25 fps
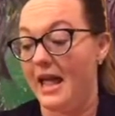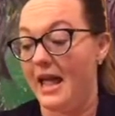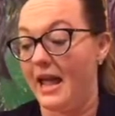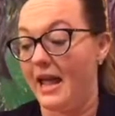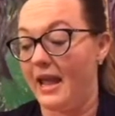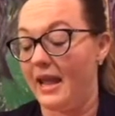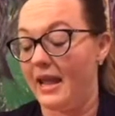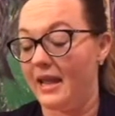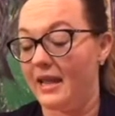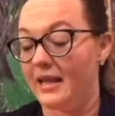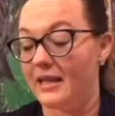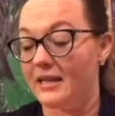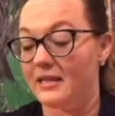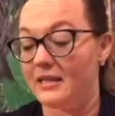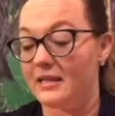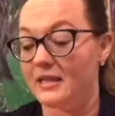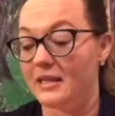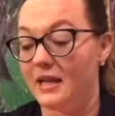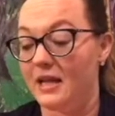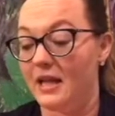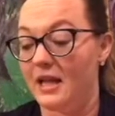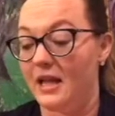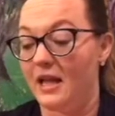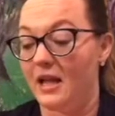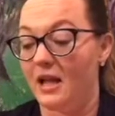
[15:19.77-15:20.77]
And
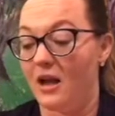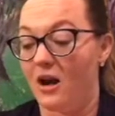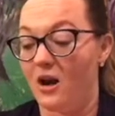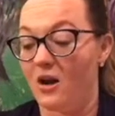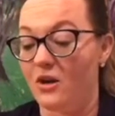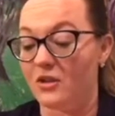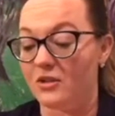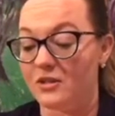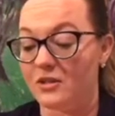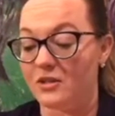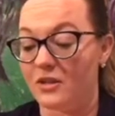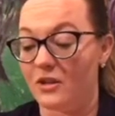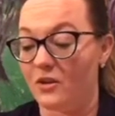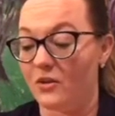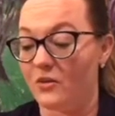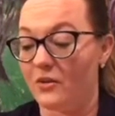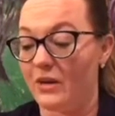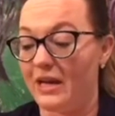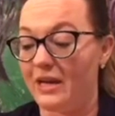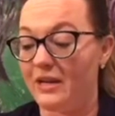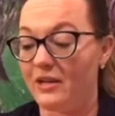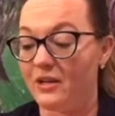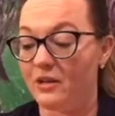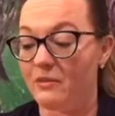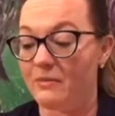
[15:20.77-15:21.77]
also
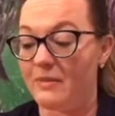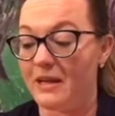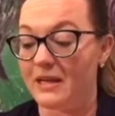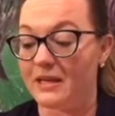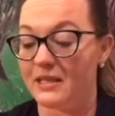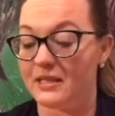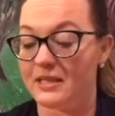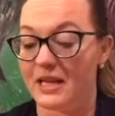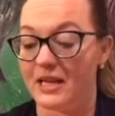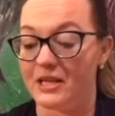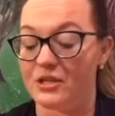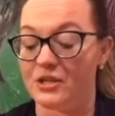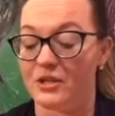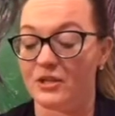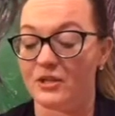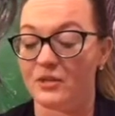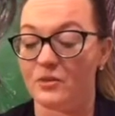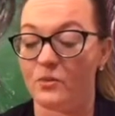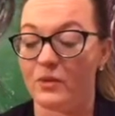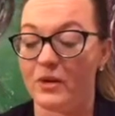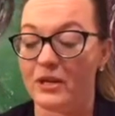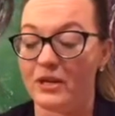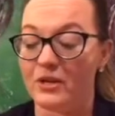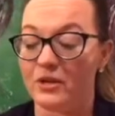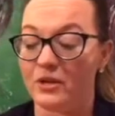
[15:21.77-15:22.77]
in your meditations,
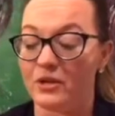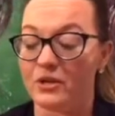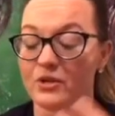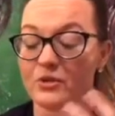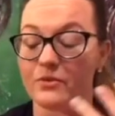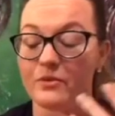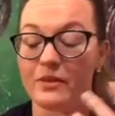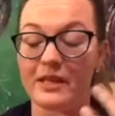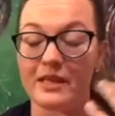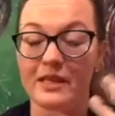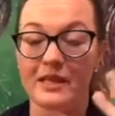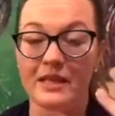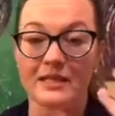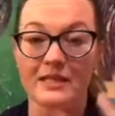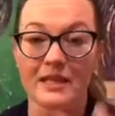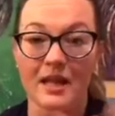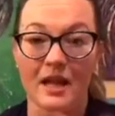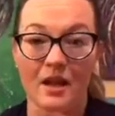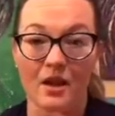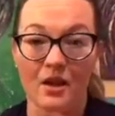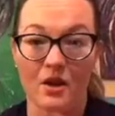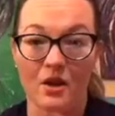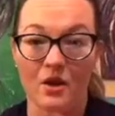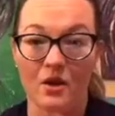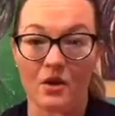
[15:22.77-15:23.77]
when you're doing these
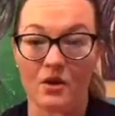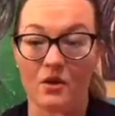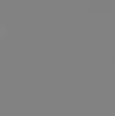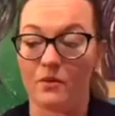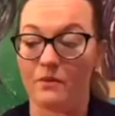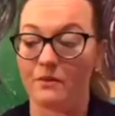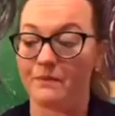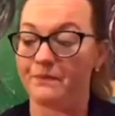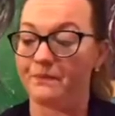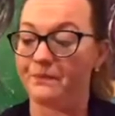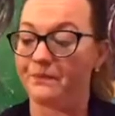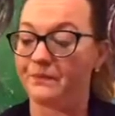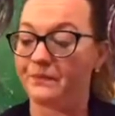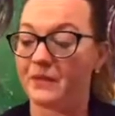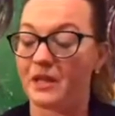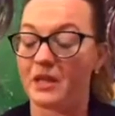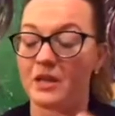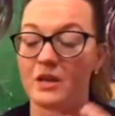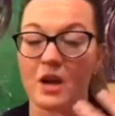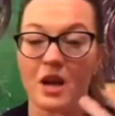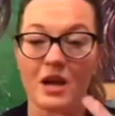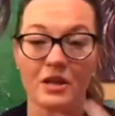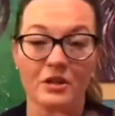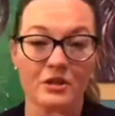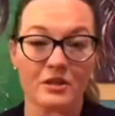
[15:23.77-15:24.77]
at home,
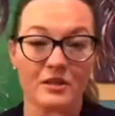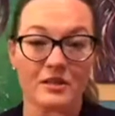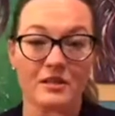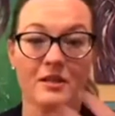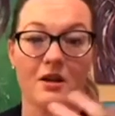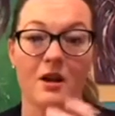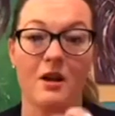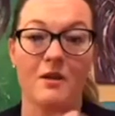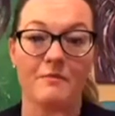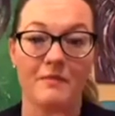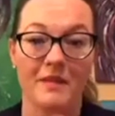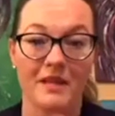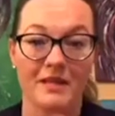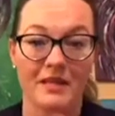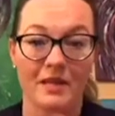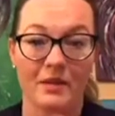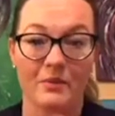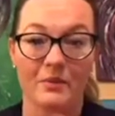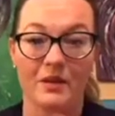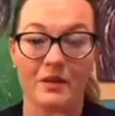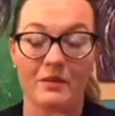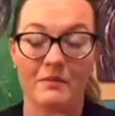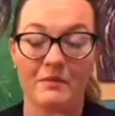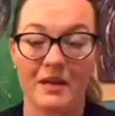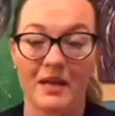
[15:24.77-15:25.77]
not just on Monday
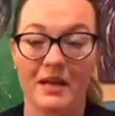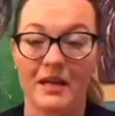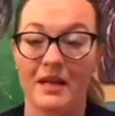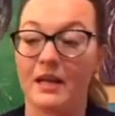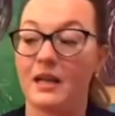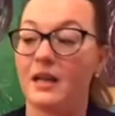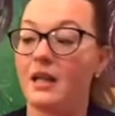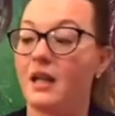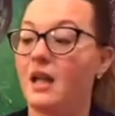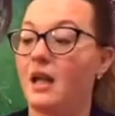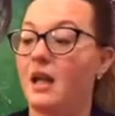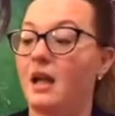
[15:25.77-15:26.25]
with me,